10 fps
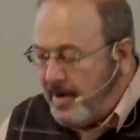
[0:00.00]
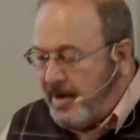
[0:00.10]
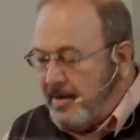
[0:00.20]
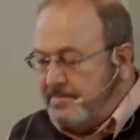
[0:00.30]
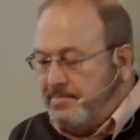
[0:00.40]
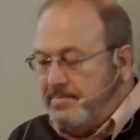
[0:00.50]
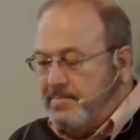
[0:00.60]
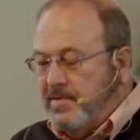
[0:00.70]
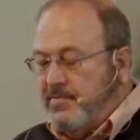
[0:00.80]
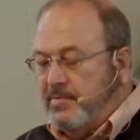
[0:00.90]
Um,
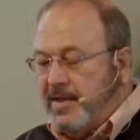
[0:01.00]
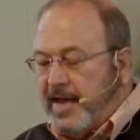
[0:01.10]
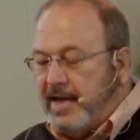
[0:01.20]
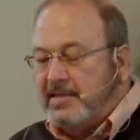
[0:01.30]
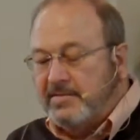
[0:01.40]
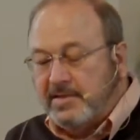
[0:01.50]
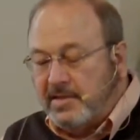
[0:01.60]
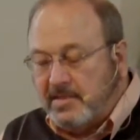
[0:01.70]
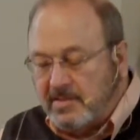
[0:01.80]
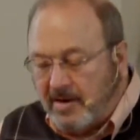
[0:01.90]
from the age of,
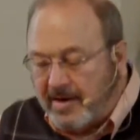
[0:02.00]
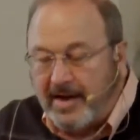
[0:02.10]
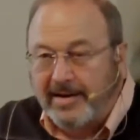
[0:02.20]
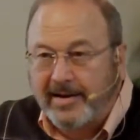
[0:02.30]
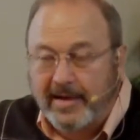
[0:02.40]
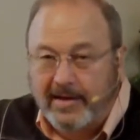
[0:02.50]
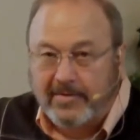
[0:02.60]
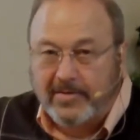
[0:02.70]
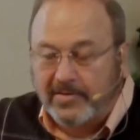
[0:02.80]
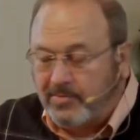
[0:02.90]
it didn't start out any
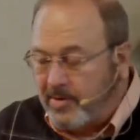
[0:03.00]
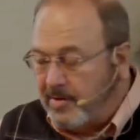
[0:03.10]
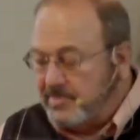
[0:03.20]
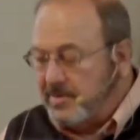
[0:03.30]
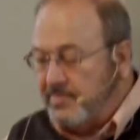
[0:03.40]
younger than 12.